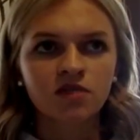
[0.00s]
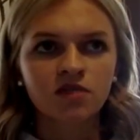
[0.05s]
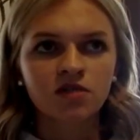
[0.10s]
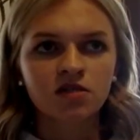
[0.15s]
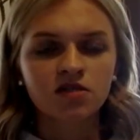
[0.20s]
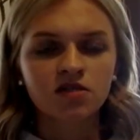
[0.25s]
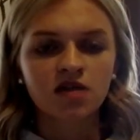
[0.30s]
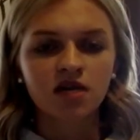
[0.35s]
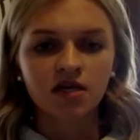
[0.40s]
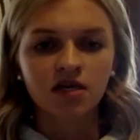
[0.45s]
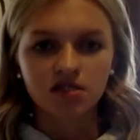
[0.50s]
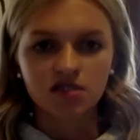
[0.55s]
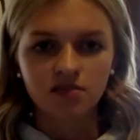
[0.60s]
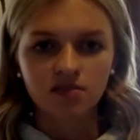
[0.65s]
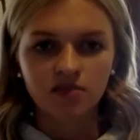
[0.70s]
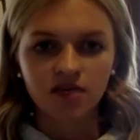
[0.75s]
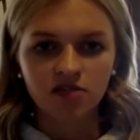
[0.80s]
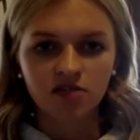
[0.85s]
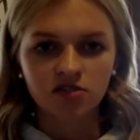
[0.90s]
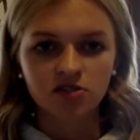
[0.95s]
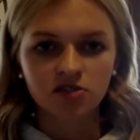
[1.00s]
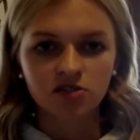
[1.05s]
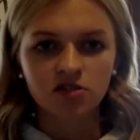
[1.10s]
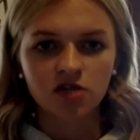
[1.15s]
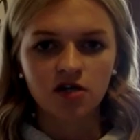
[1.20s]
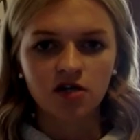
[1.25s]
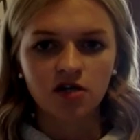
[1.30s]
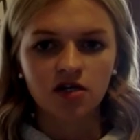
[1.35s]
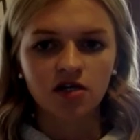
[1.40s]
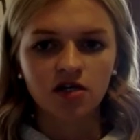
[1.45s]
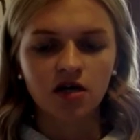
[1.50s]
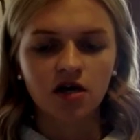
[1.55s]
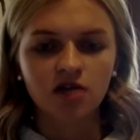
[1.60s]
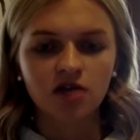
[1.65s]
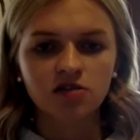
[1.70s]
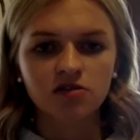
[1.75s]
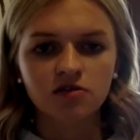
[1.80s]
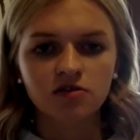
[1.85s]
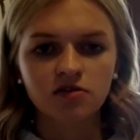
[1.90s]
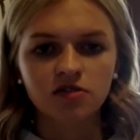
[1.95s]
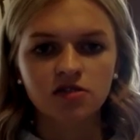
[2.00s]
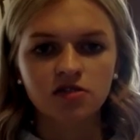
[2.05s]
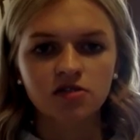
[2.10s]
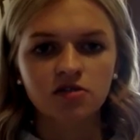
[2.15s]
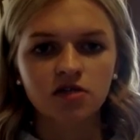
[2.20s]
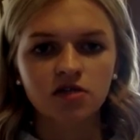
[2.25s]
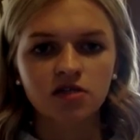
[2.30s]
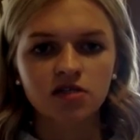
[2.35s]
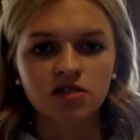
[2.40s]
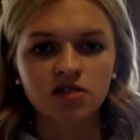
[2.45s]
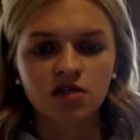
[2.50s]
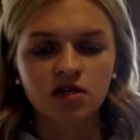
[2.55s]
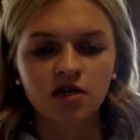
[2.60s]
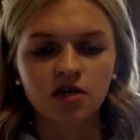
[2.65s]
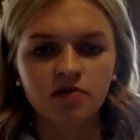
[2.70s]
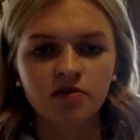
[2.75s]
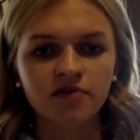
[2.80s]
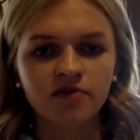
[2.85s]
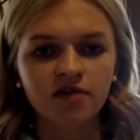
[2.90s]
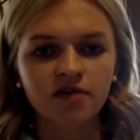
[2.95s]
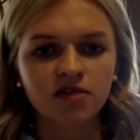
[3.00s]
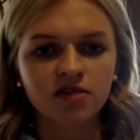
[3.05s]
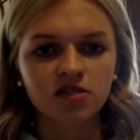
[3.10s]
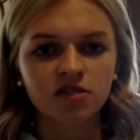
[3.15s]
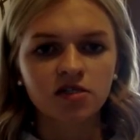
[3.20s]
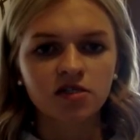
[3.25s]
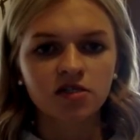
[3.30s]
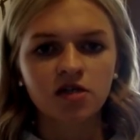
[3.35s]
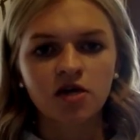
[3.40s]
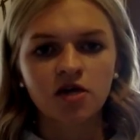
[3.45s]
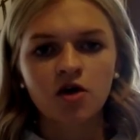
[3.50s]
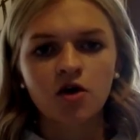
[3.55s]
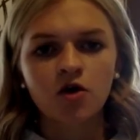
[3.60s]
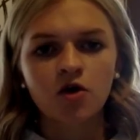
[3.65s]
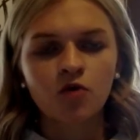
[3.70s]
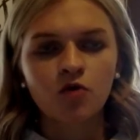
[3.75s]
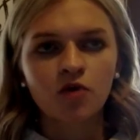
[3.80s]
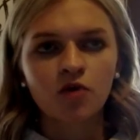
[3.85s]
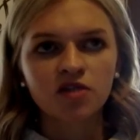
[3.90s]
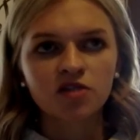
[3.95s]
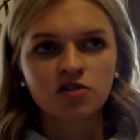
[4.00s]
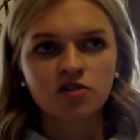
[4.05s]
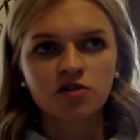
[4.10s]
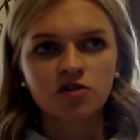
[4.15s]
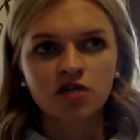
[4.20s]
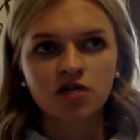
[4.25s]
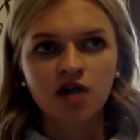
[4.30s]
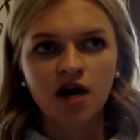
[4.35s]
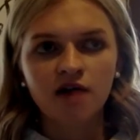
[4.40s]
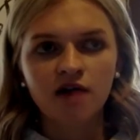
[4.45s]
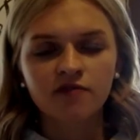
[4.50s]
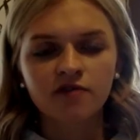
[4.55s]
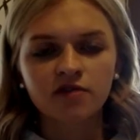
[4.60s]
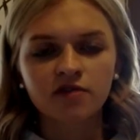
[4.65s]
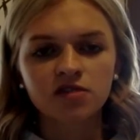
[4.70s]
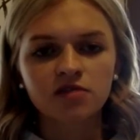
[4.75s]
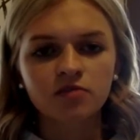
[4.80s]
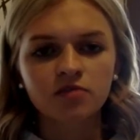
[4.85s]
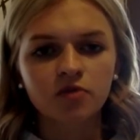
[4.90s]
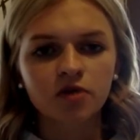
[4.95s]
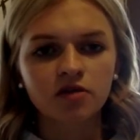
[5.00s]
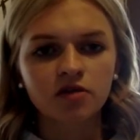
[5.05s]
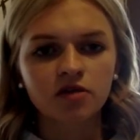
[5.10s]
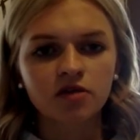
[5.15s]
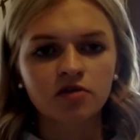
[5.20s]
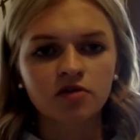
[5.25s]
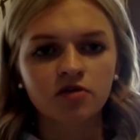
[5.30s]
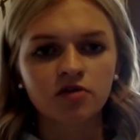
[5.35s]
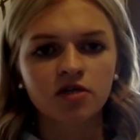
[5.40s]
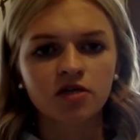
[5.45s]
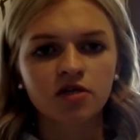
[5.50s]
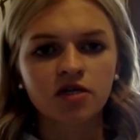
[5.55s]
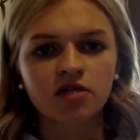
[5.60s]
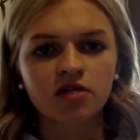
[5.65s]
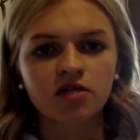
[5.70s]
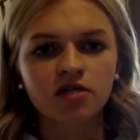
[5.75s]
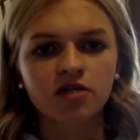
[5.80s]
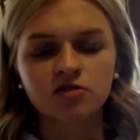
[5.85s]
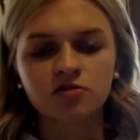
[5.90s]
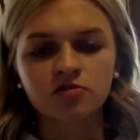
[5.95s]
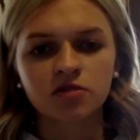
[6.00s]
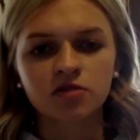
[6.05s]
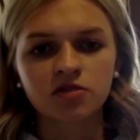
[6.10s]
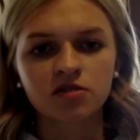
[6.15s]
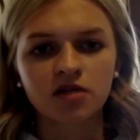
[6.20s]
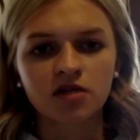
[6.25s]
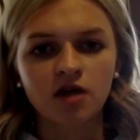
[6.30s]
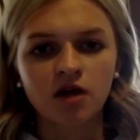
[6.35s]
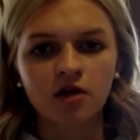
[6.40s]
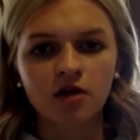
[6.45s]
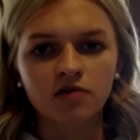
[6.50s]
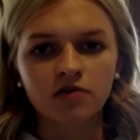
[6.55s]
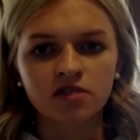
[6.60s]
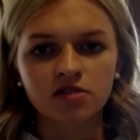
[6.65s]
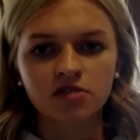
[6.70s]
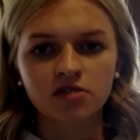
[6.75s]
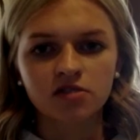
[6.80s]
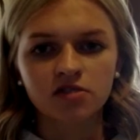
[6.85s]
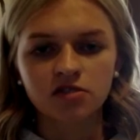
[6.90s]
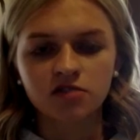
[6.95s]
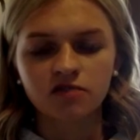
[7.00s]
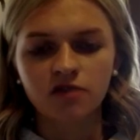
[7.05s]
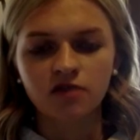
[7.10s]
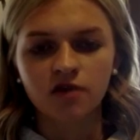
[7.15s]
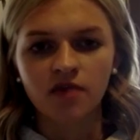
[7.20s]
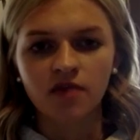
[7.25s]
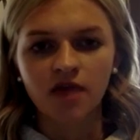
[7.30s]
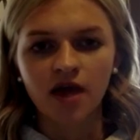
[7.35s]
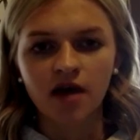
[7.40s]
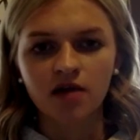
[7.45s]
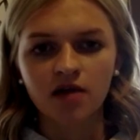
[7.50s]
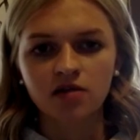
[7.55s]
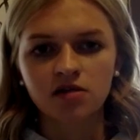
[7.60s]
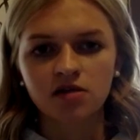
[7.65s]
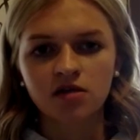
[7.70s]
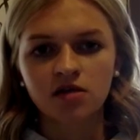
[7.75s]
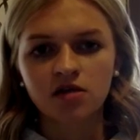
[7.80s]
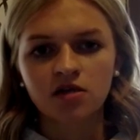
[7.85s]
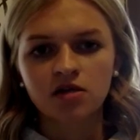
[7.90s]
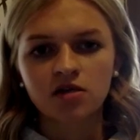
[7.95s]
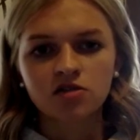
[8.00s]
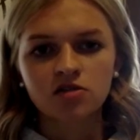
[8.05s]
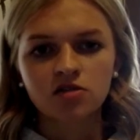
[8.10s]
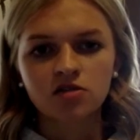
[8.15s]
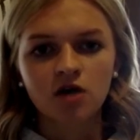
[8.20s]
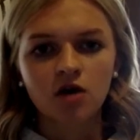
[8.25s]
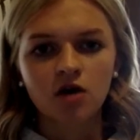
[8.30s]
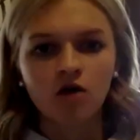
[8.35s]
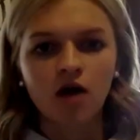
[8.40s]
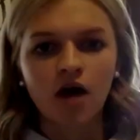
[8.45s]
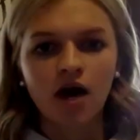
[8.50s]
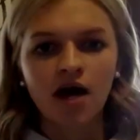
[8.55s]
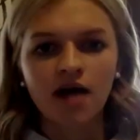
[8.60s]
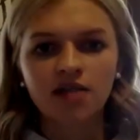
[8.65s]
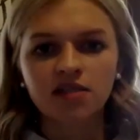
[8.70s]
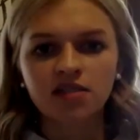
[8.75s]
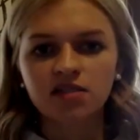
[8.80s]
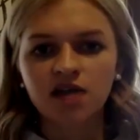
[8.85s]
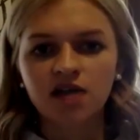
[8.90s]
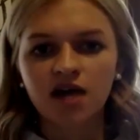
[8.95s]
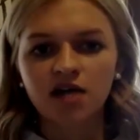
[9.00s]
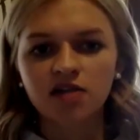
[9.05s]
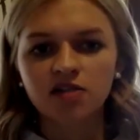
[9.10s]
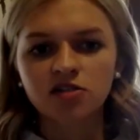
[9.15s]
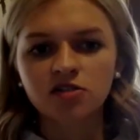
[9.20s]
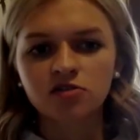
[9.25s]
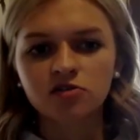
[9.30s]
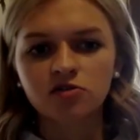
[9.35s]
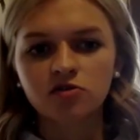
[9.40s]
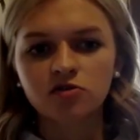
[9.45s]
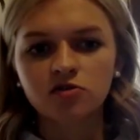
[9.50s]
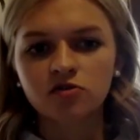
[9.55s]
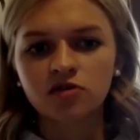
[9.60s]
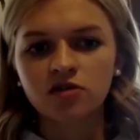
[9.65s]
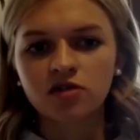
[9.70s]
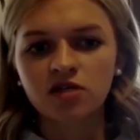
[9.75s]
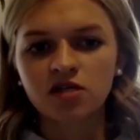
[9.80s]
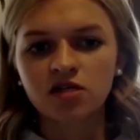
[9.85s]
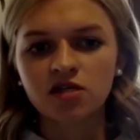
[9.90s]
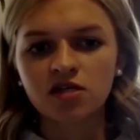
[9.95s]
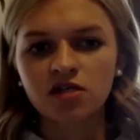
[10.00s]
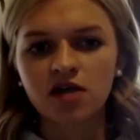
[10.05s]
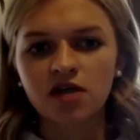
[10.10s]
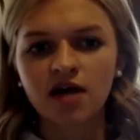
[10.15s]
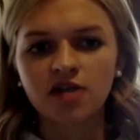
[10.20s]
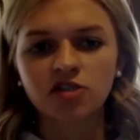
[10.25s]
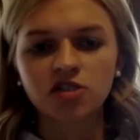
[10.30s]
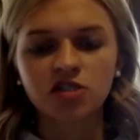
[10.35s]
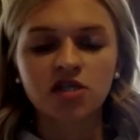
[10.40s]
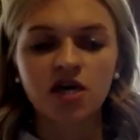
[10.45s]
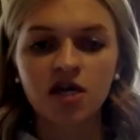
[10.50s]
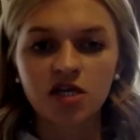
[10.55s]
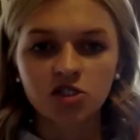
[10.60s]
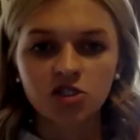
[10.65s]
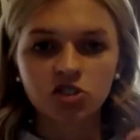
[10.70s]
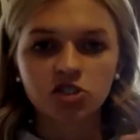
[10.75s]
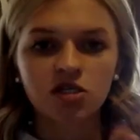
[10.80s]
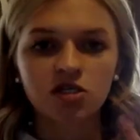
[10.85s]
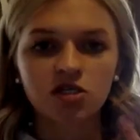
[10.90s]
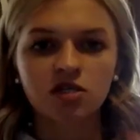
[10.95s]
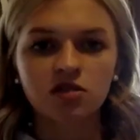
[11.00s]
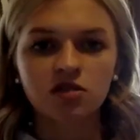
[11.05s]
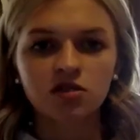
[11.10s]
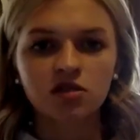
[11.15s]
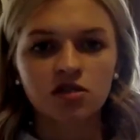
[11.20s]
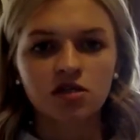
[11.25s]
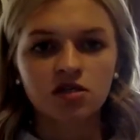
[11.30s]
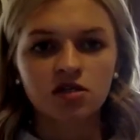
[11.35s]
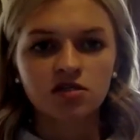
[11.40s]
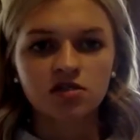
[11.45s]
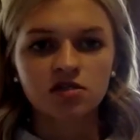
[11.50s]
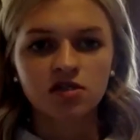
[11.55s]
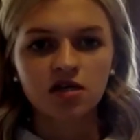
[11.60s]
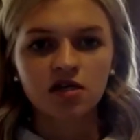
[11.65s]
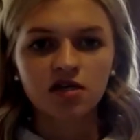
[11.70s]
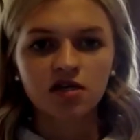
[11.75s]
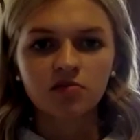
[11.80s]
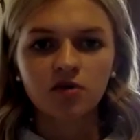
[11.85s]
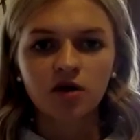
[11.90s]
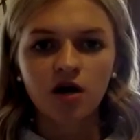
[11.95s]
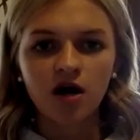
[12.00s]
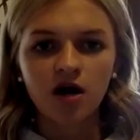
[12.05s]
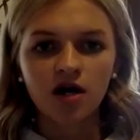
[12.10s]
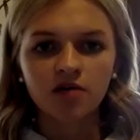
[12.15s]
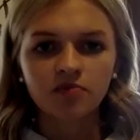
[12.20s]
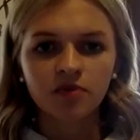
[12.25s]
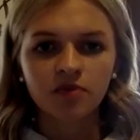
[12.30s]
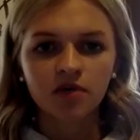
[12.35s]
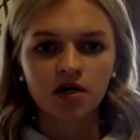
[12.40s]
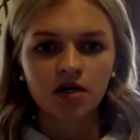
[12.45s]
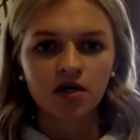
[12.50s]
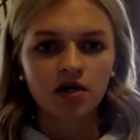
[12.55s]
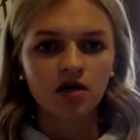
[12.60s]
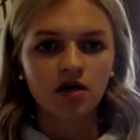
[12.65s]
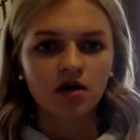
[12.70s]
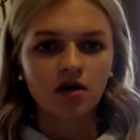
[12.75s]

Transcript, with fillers: second semester started, us three students and our professor went to a conference in Portland, Oregon to present our research from that. So I did not do the education study abroad, but